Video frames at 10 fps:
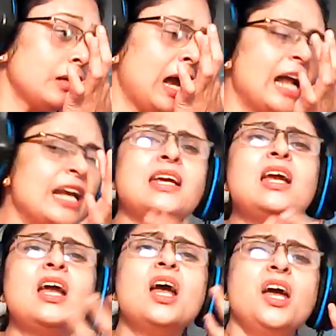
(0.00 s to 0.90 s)
And
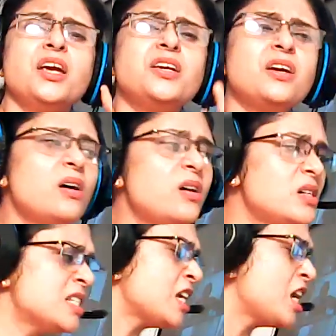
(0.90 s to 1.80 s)
he
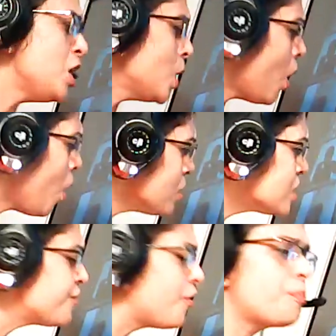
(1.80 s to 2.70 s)
yearns, he
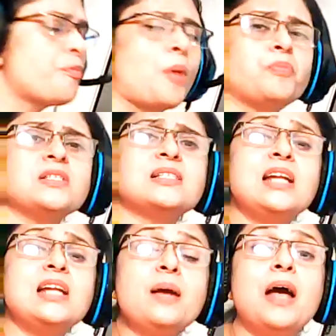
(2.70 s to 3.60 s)
longs for proper
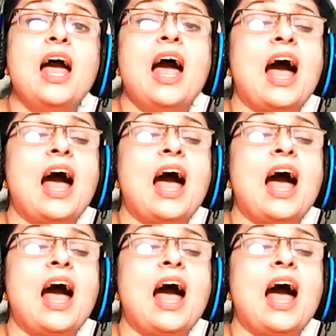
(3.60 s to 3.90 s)
sleep,